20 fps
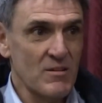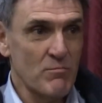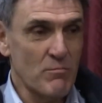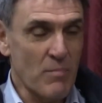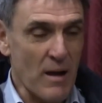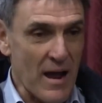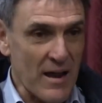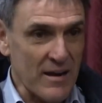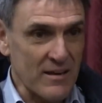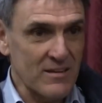
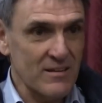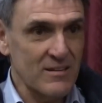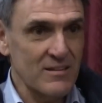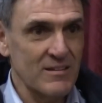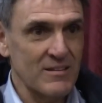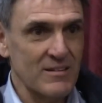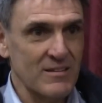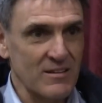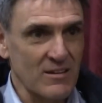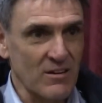But
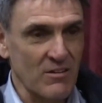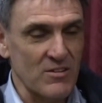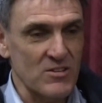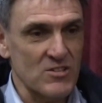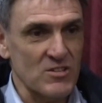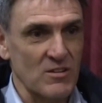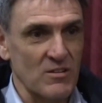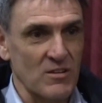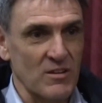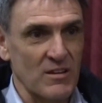
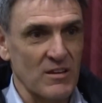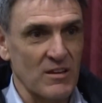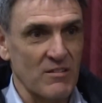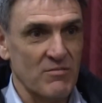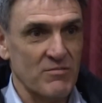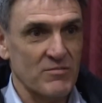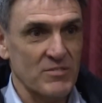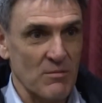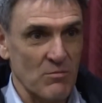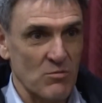obviously,
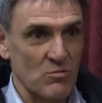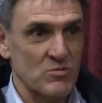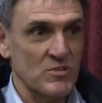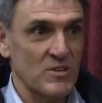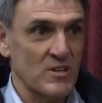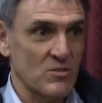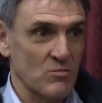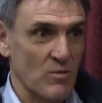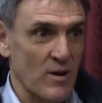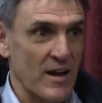if someone was in
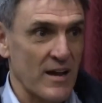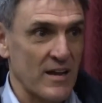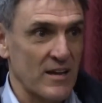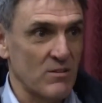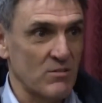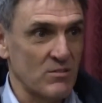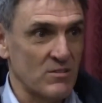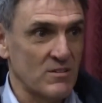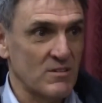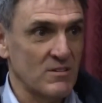his way,
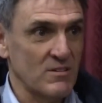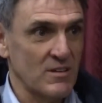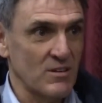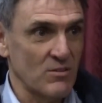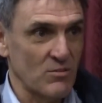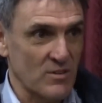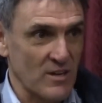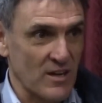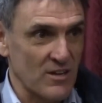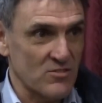he
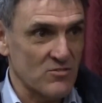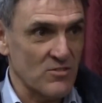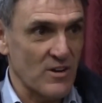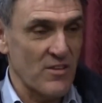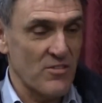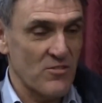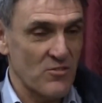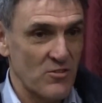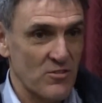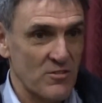would go
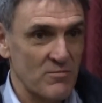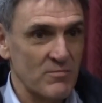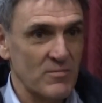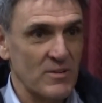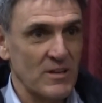straight through them.